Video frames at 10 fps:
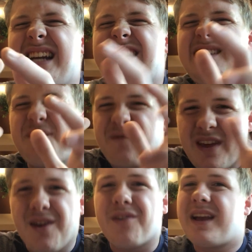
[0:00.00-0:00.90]
It
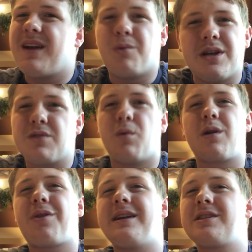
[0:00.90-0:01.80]
feels like it wasn't
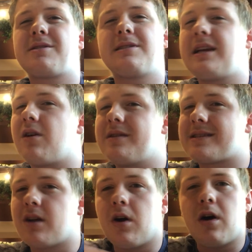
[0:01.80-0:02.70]
worth it just seeing all
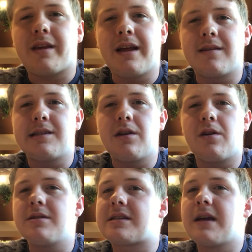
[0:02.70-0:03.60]
this talking, seeing
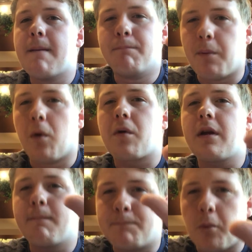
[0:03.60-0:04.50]
all this
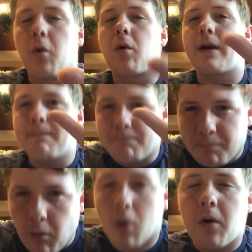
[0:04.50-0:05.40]
boring
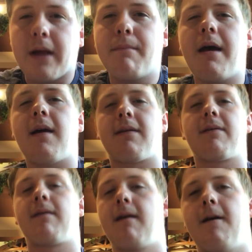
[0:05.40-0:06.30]

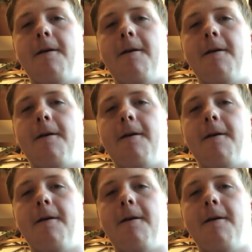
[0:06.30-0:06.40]
mess.